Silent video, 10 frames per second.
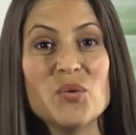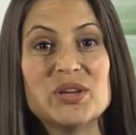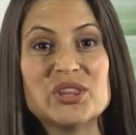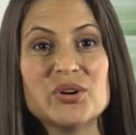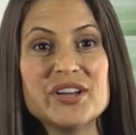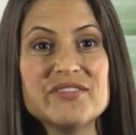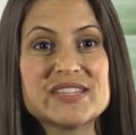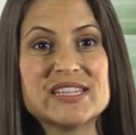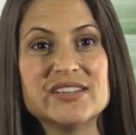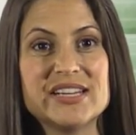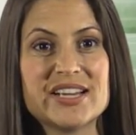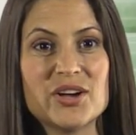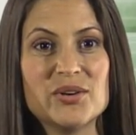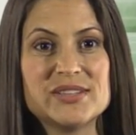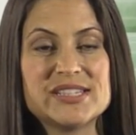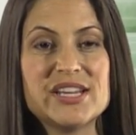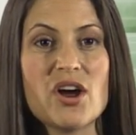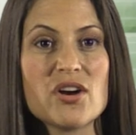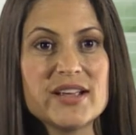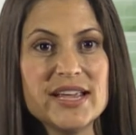When learning facility codes, the
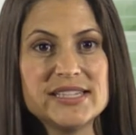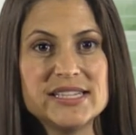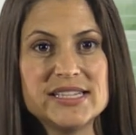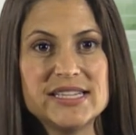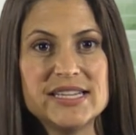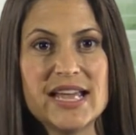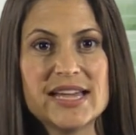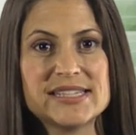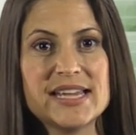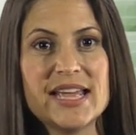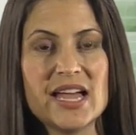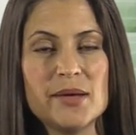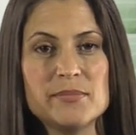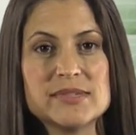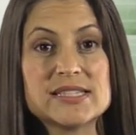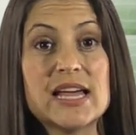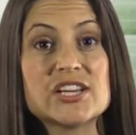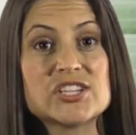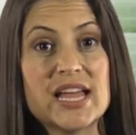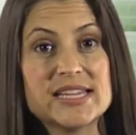RKDT
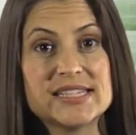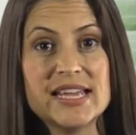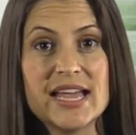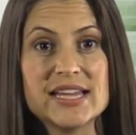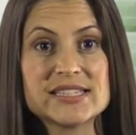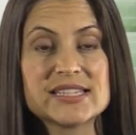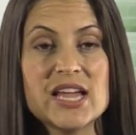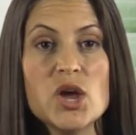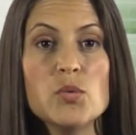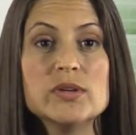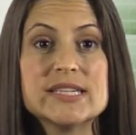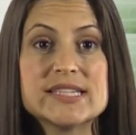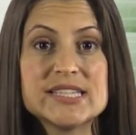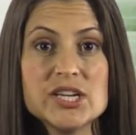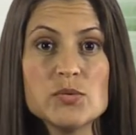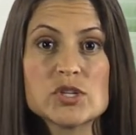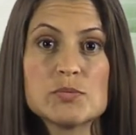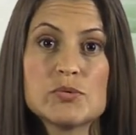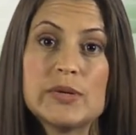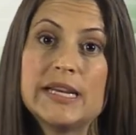SAM/SAS will distinguish
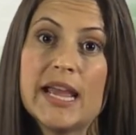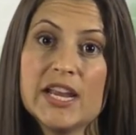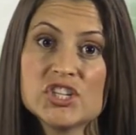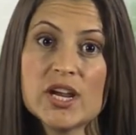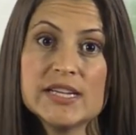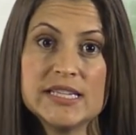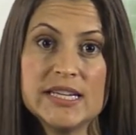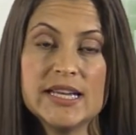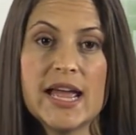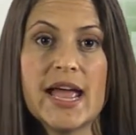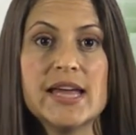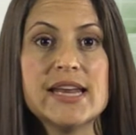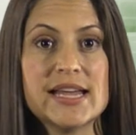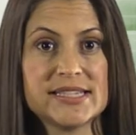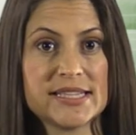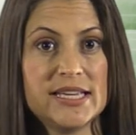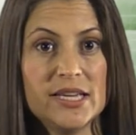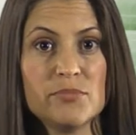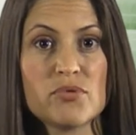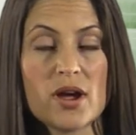between HID and
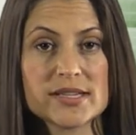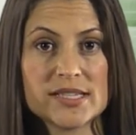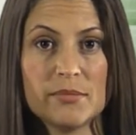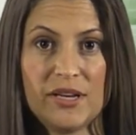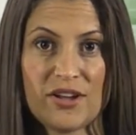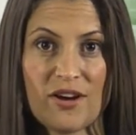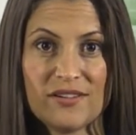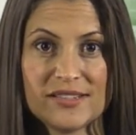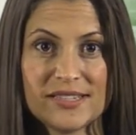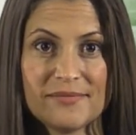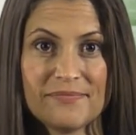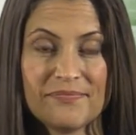S-key proximity cards.